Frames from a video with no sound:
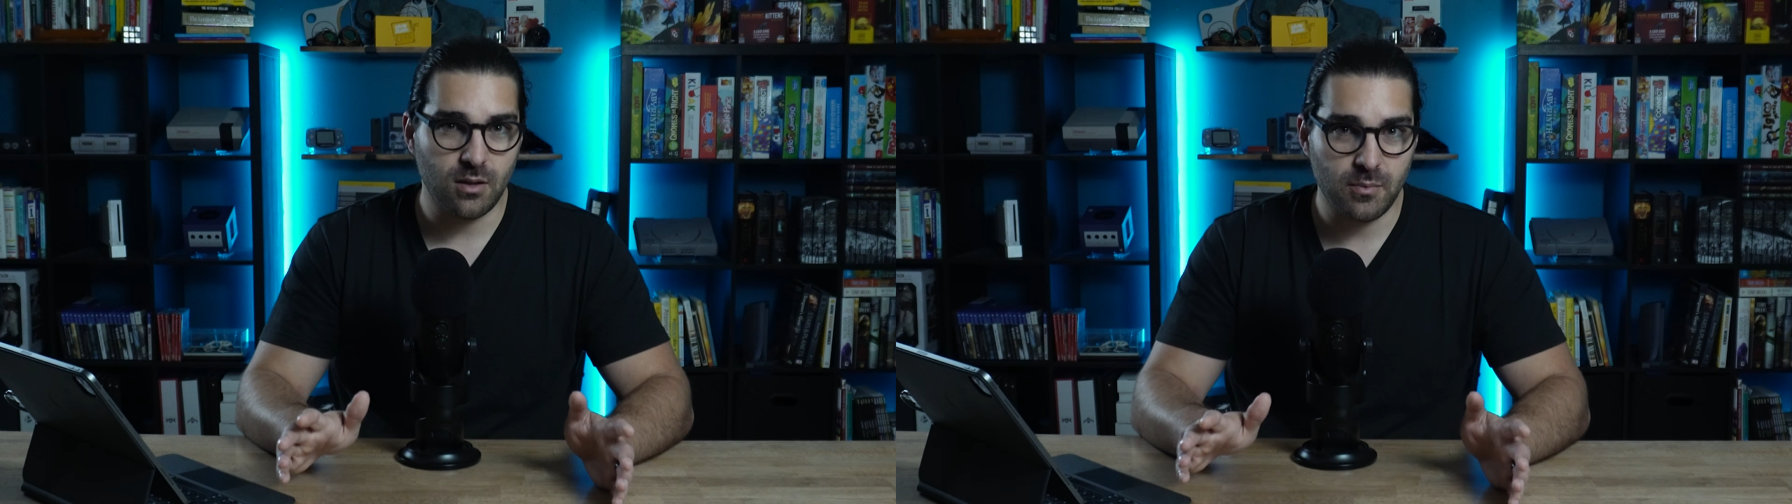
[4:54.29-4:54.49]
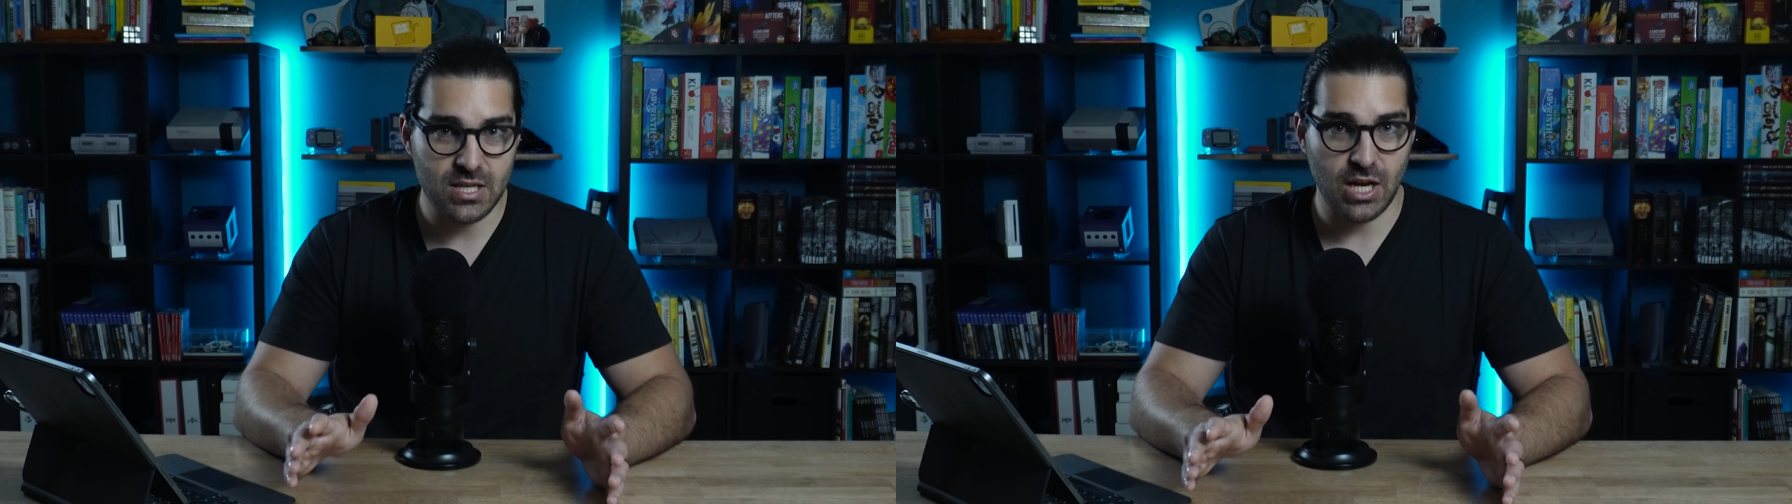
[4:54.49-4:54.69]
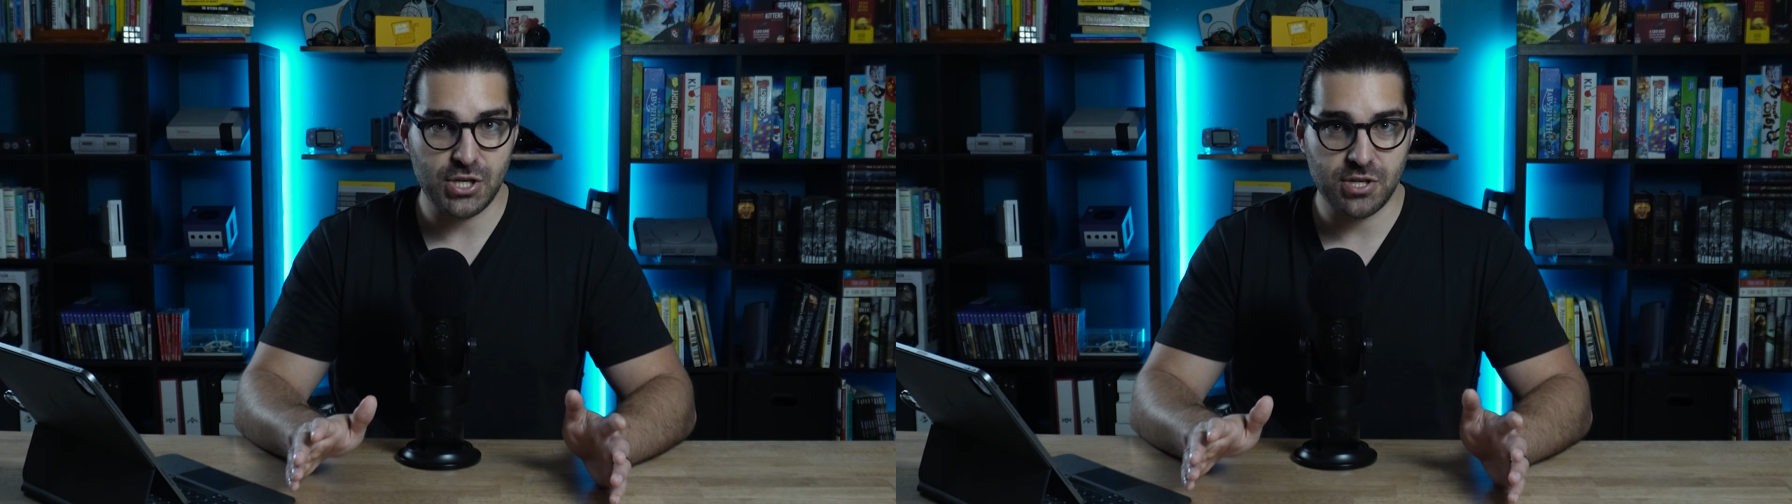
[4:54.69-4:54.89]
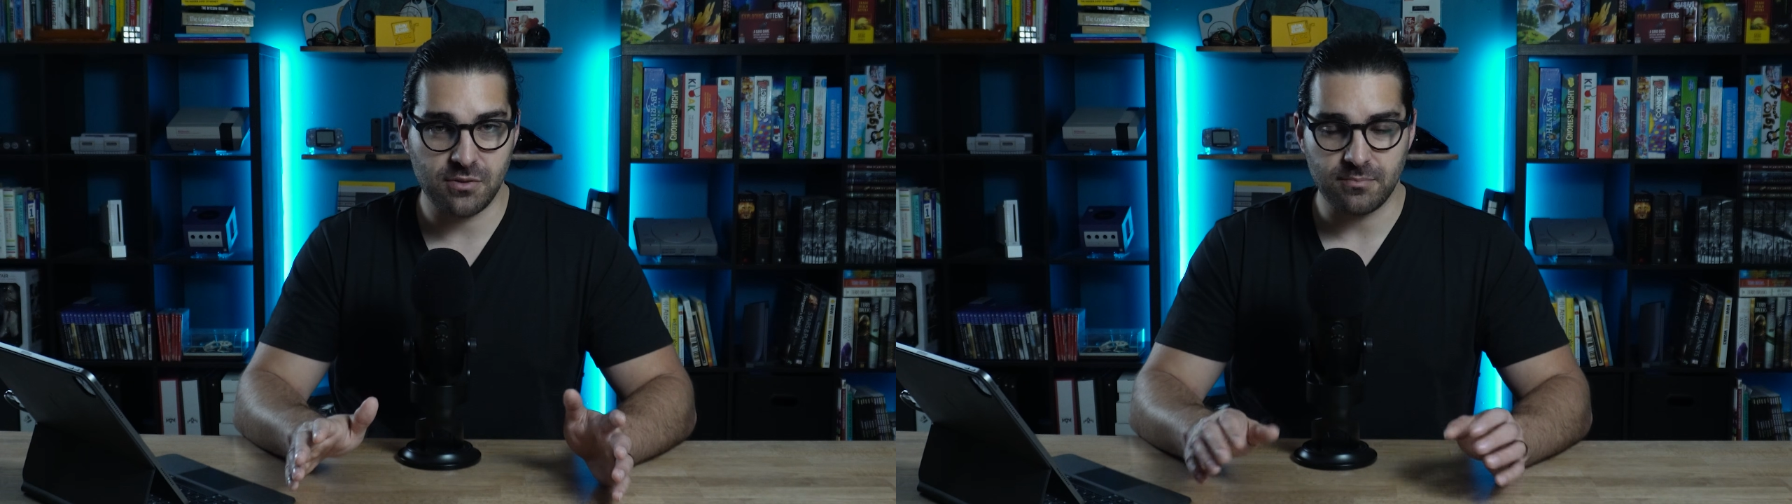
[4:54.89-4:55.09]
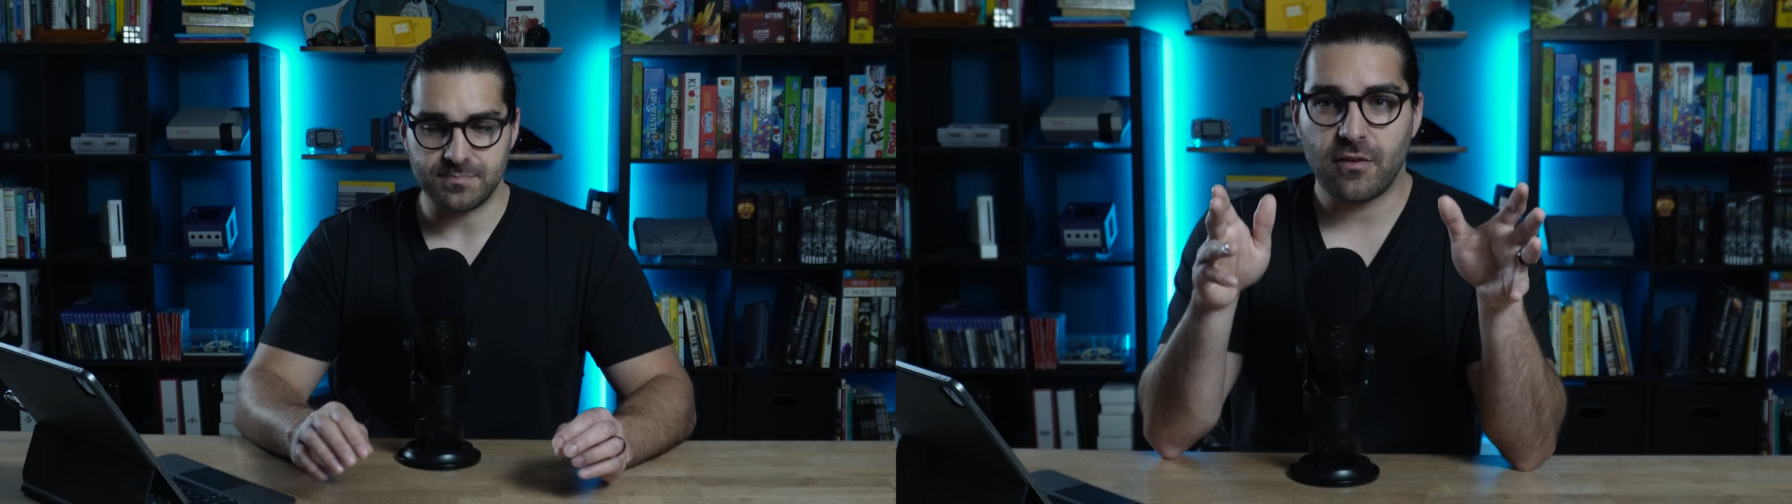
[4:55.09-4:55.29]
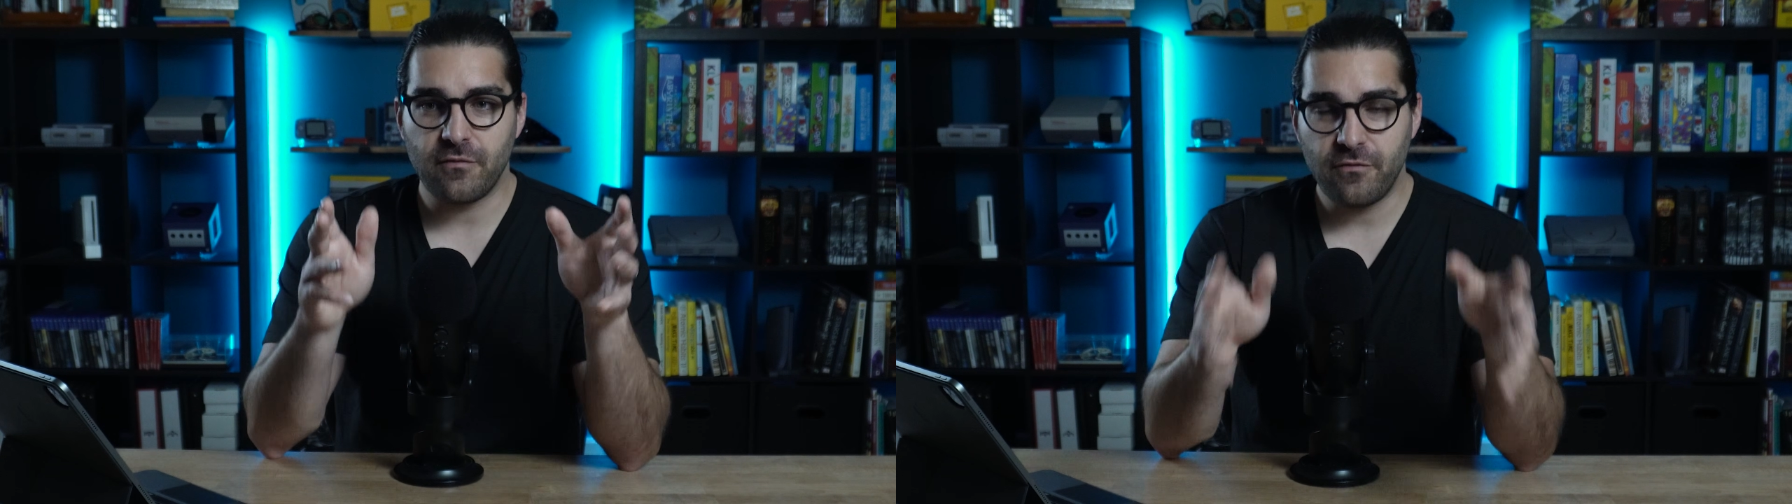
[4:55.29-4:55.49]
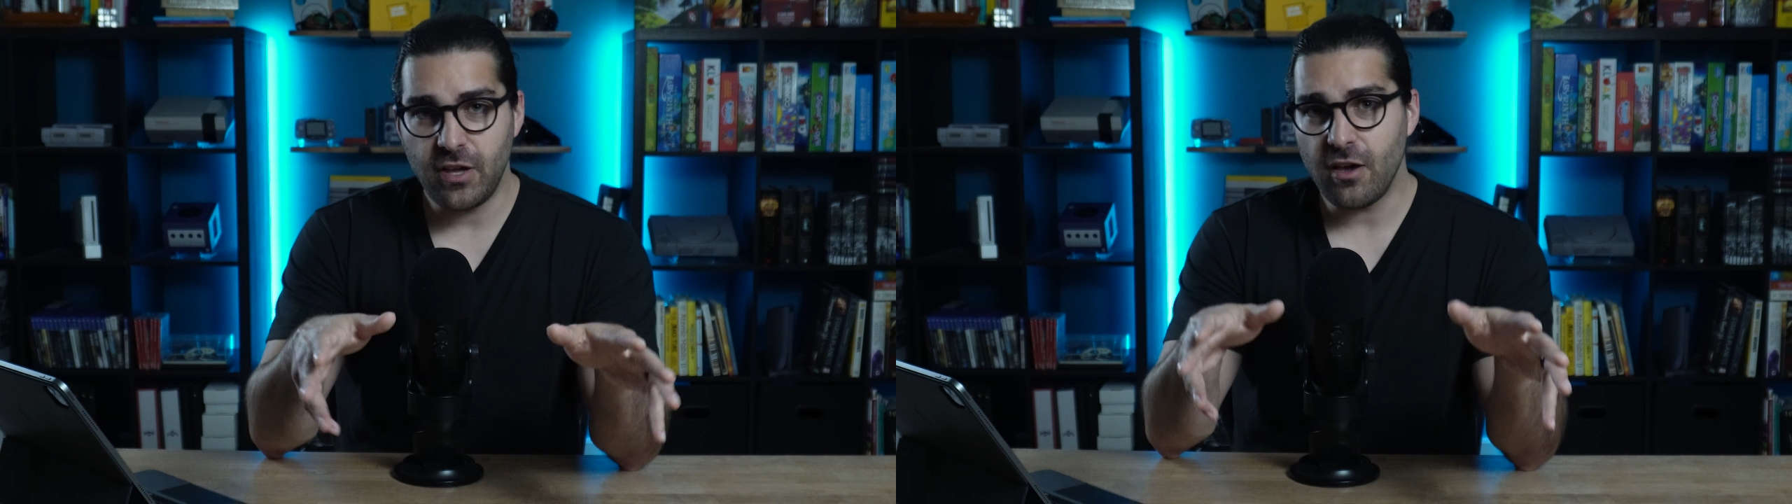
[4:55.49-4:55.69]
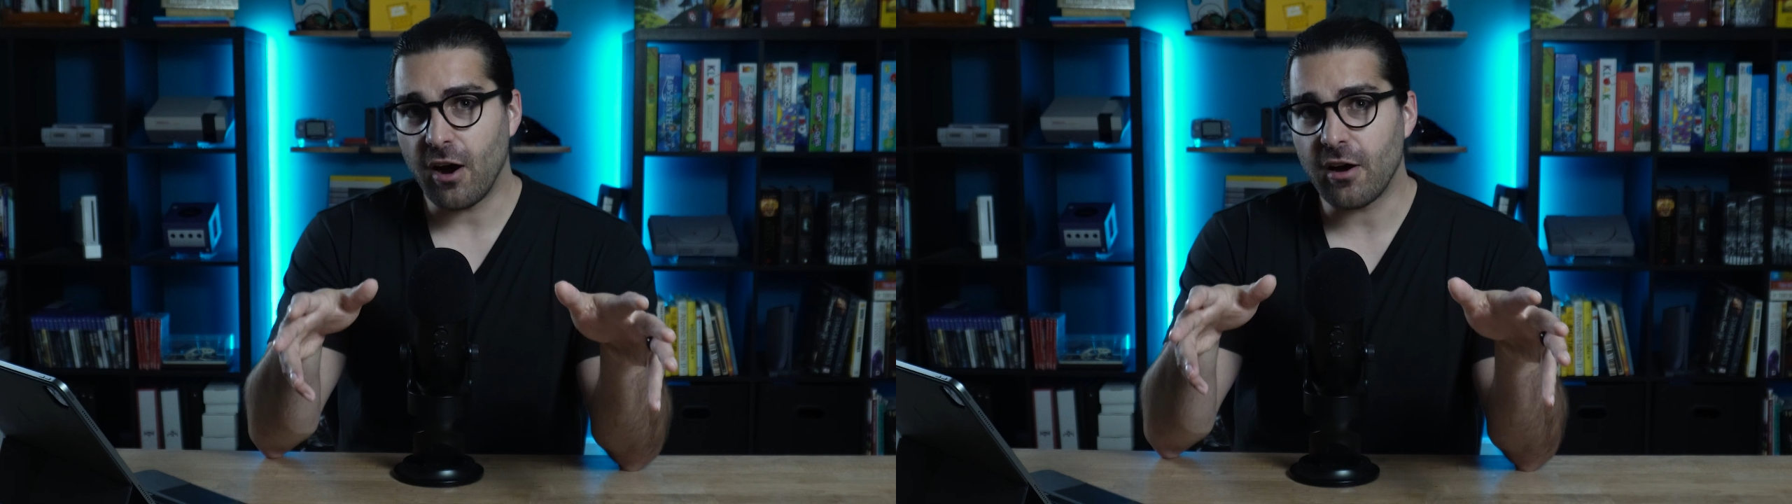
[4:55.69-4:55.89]
limitation.
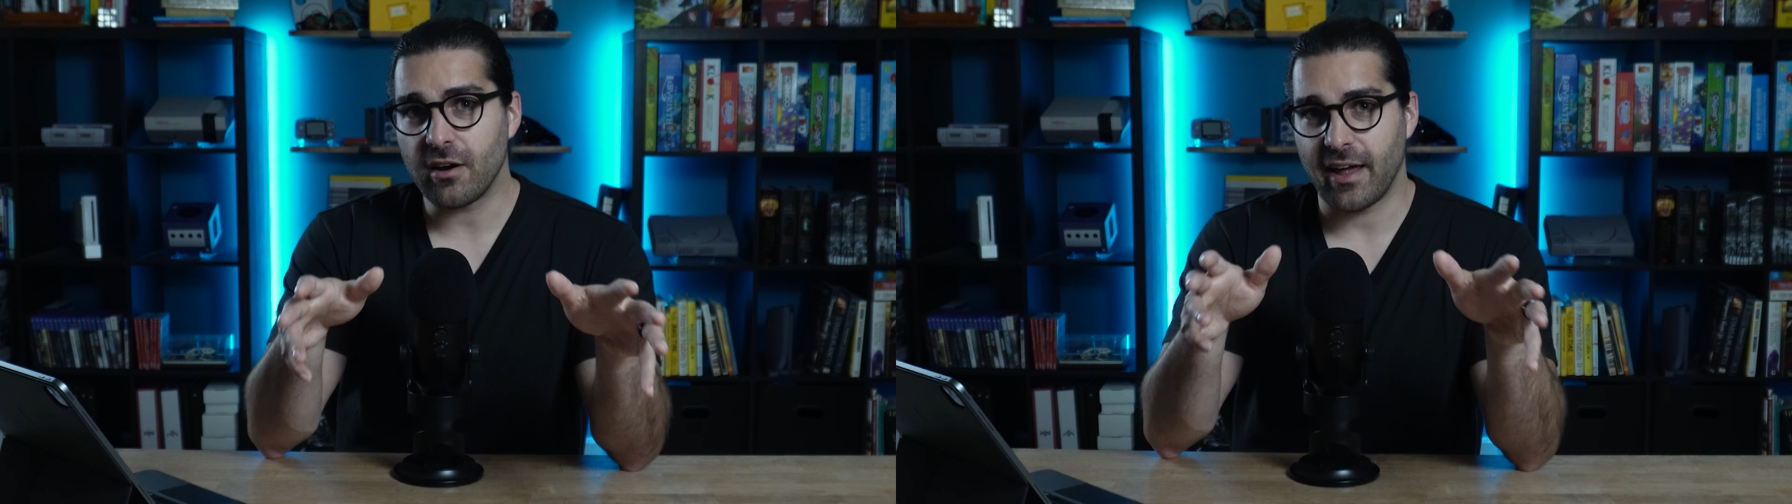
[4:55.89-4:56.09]
VR